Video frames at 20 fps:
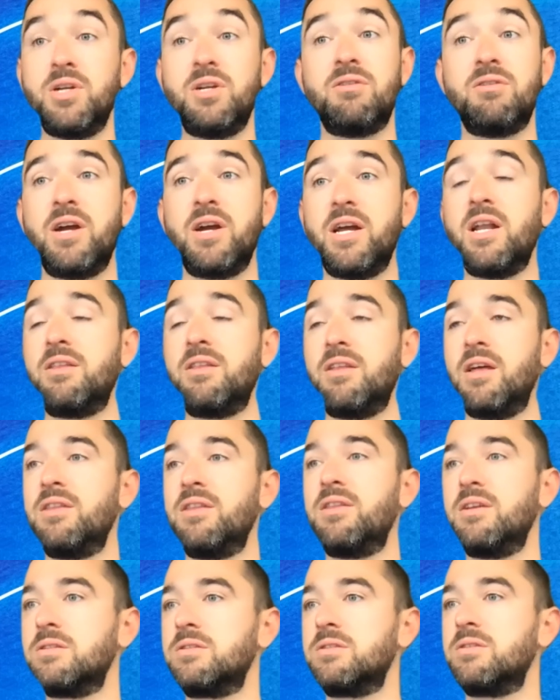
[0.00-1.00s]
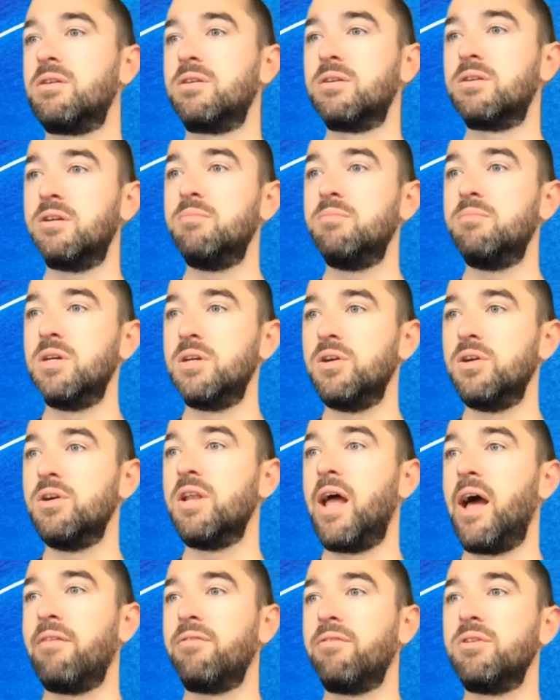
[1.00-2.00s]
right. I think Salt could be a good
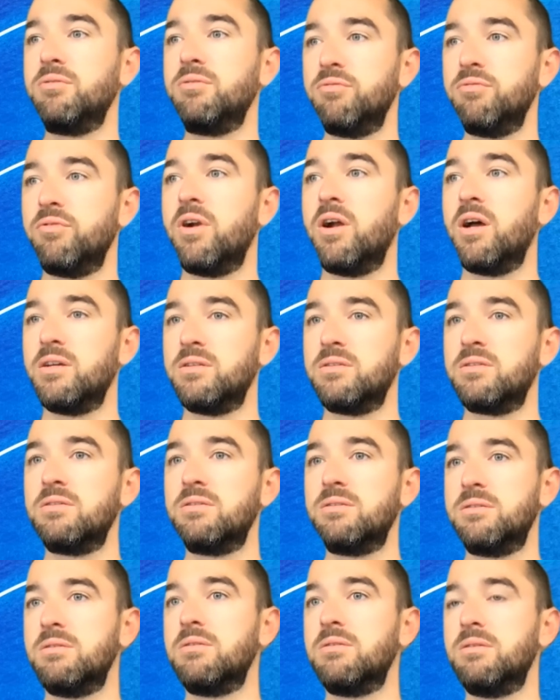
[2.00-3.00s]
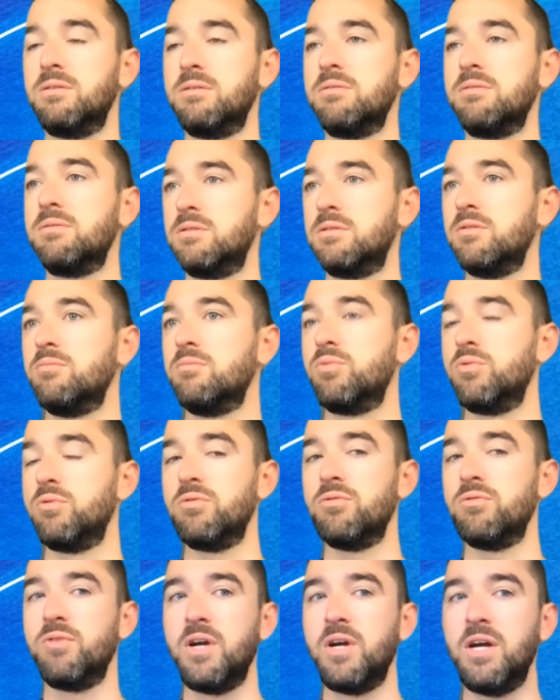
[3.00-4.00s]
avenue for us to
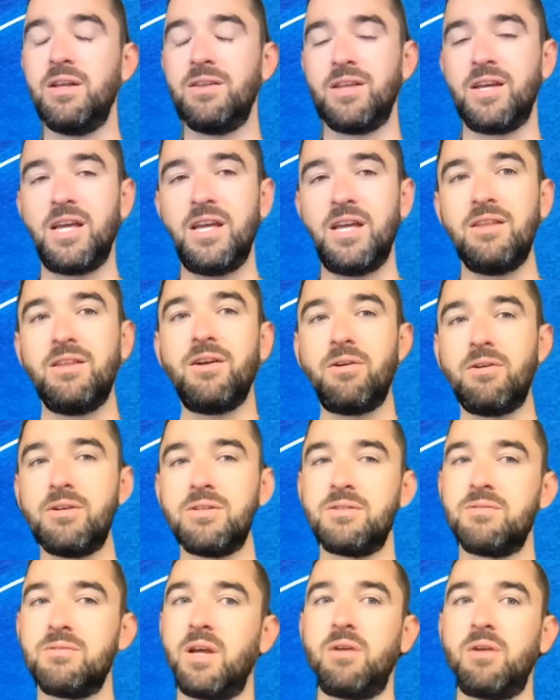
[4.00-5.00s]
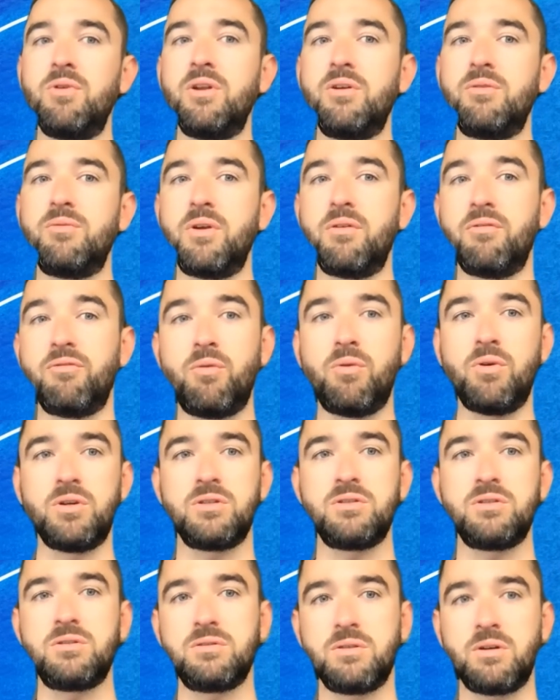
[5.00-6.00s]
improve. The key there is, like, we don't want to
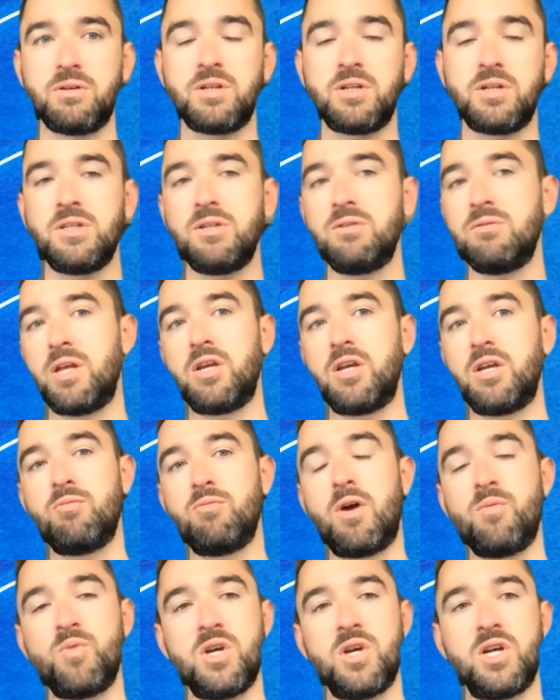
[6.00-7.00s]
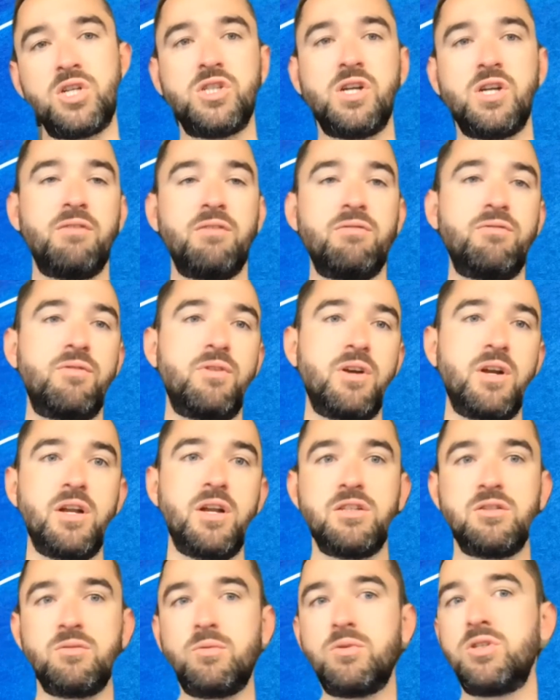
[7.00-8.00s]
force Salt on you. Like, you might be a chef or an
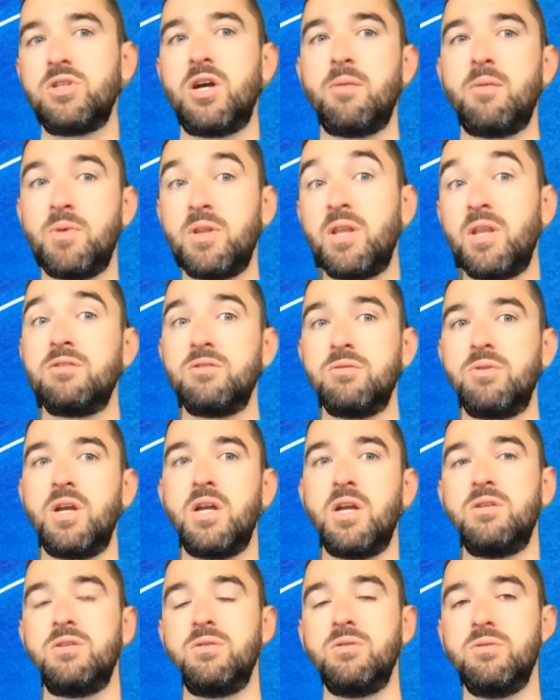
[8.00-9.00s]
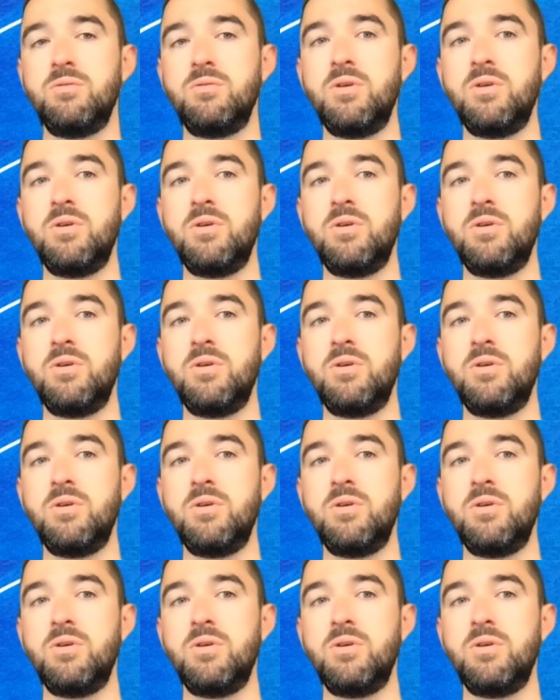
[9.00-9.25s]
Ansible shop, and that's okay too,